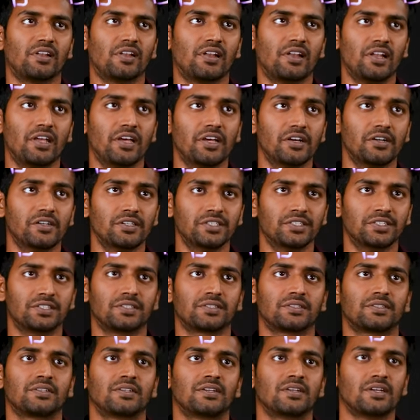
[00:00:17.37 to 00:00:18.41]

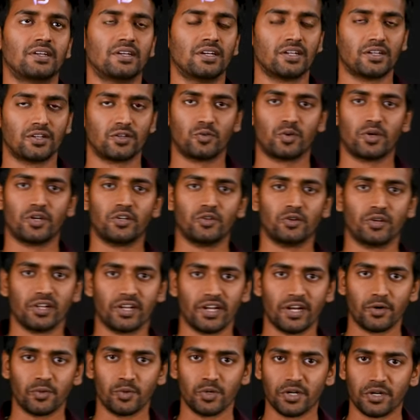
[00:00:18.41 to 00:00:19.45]
layers to a neural
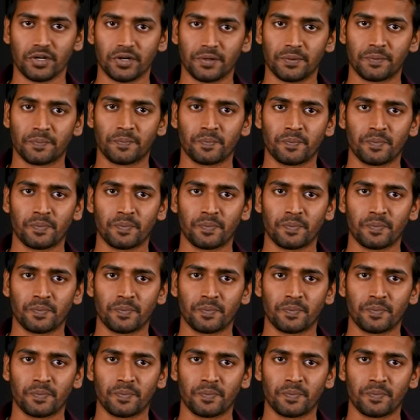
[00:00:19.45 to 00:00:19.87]
network.